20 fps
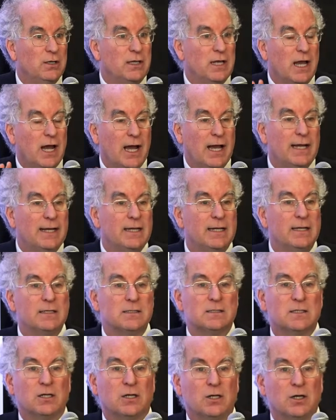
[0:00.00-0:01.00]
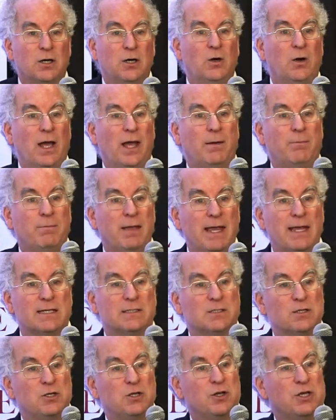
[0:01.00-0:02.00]
The idea is to go and make
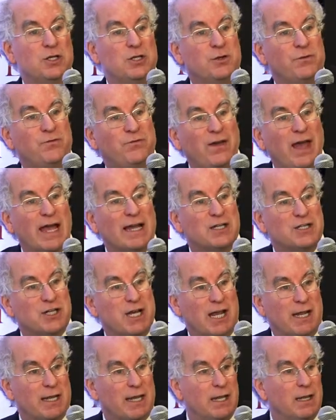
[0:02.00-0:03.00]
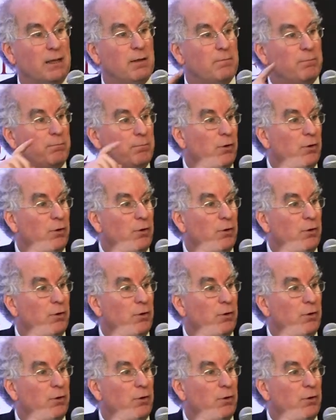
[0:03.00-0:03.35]
it so you can do fact-checking,